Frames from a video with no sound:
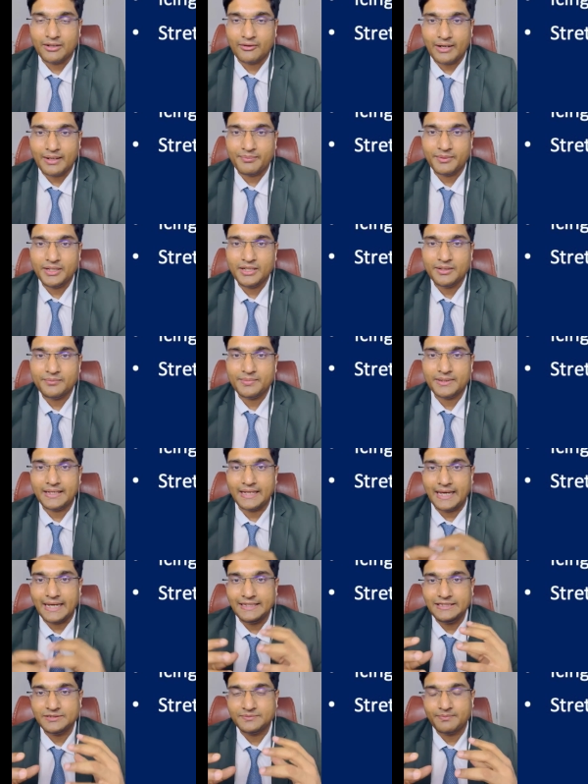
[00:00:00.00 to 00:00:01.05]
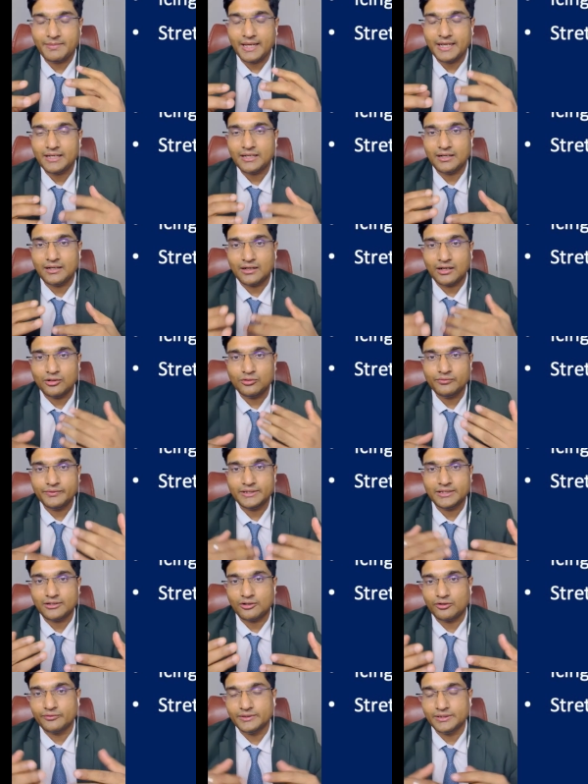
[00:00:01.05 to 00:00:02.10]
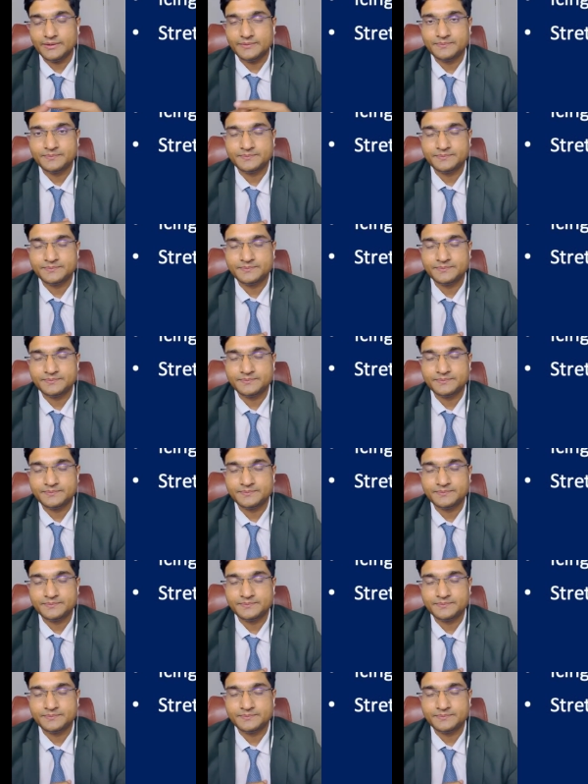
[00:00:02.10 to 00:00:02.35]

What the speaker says: wrapping up an ice pack around with a towel.